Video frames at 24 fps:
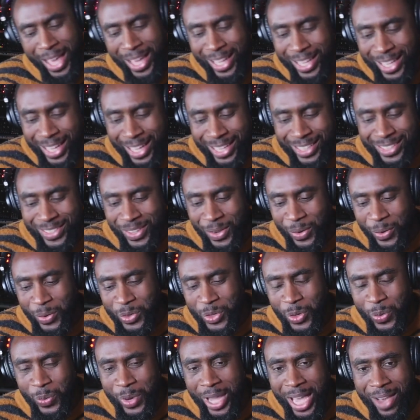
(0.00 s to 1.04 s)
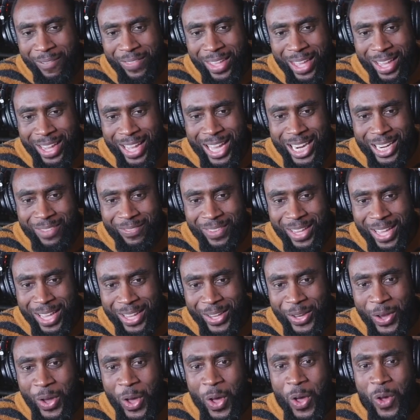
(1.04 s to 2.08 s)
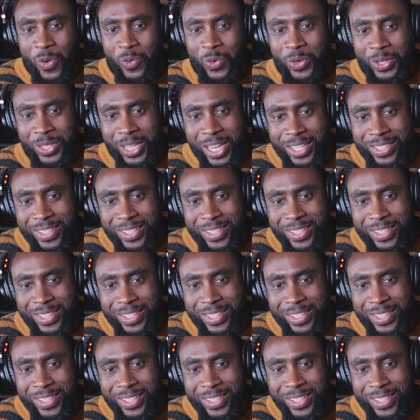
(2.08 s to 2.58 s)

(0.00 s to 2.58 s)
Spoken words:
so we have that kind of like reluctant